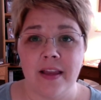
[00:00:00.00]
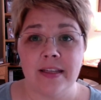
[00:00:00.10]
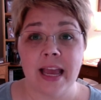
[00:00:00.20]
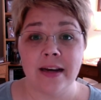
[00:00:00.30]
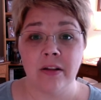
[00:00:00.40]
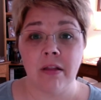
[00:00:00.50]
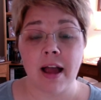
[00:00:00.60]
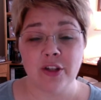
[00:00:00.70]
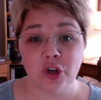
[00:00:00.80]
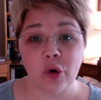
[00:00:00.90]

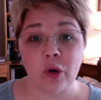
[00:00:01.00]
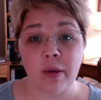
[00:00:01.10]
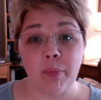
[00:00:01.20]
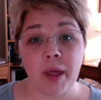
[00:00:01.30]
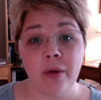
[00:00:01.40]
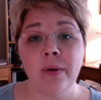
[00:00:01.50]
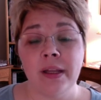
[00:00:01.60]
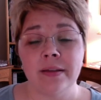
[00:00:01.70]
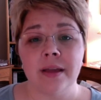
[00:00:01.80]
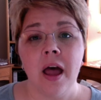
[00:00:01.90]
technological
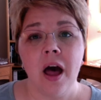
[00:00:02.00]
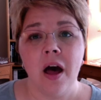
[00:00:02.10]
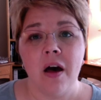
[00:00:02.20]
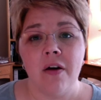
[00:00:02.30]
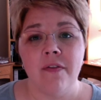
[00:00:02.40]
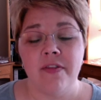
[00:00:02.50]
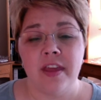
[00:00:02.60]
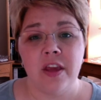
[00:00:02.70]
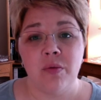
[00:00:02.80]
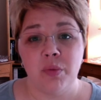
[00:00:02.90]
components of
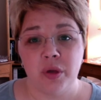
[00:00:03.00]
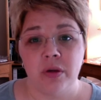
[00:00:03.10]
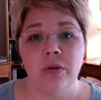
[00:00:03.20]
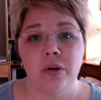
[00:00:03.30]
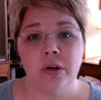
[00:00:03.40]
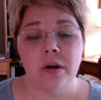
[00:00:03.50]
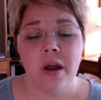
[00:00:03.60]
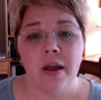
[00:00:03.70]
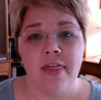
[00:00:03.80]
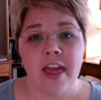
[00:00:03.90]
the computer
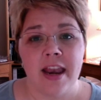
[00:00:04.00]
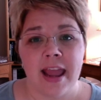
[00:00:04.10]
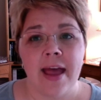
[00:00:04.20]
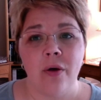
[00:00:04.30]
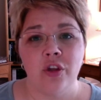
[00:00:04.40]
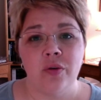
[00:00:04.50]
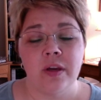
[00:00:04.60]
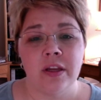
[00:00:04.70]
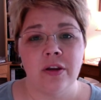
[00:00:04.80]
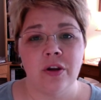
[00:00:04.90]
that now you
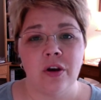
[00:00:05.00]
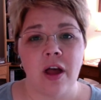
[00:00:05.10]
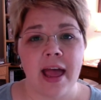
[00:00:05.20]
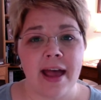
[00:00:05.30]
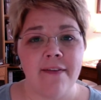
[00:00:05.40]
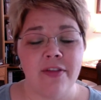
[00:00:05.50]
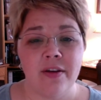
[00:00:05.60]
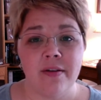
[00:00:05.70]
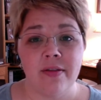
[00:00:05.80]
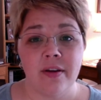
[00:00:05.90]
can have
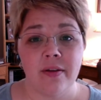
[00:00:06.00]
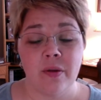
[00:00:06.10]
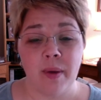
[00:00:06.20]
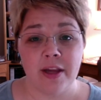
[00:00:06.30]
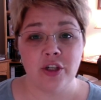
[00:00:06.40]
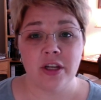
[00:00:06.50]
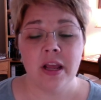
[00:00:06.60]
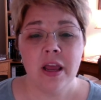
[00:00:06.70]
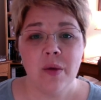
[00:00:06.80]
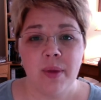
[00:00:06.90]
the patient
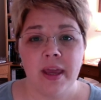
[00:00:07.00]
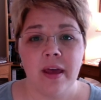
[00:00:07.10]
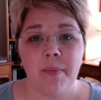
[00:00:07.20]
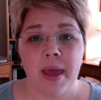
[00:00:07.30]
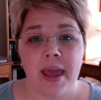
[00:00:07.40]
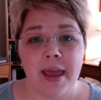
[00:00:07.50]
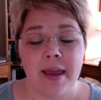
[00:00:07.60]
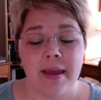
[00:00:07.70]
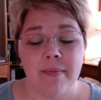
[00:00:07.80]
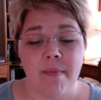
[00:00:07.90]
pick up
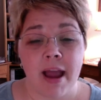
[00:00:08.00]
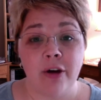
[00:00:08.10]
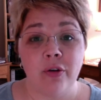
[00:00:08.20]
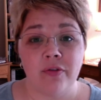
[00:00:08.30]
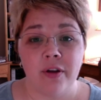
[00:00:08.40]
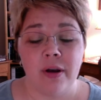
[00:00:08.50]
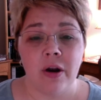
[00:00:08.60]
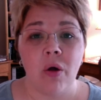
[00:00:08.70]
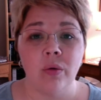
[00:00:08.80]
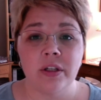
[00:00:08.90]
a microphone and
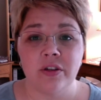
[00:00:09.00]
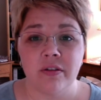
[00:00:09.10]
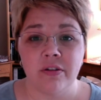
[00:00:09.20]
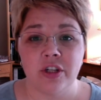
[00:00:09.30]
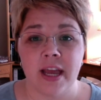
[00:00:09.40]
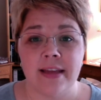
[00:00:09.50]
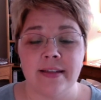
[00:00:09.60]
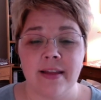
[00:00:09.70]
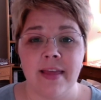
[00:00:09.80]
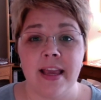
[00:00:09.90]
hold it to their chest,
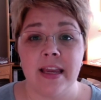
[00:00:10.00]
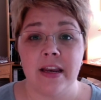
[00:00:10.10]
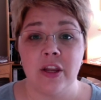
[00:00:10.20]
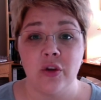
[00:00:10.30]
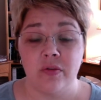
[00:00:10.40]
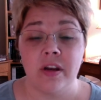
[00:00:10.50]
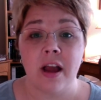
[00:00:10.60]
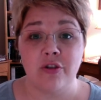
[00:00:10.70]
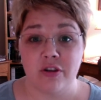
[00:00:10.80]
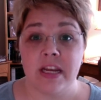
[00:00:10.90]
and the
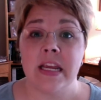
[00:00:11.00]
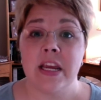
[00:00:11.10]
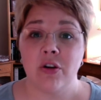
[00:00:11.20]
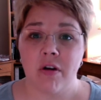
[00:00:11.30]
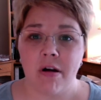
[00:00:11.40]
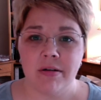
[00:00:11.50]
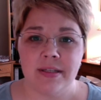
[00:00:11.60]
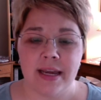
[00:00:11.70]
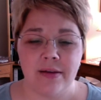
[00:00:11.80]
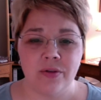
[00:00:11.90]
doctor can hear heart
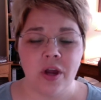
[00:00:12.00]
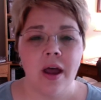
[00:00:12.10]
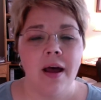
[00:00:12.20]
sounds,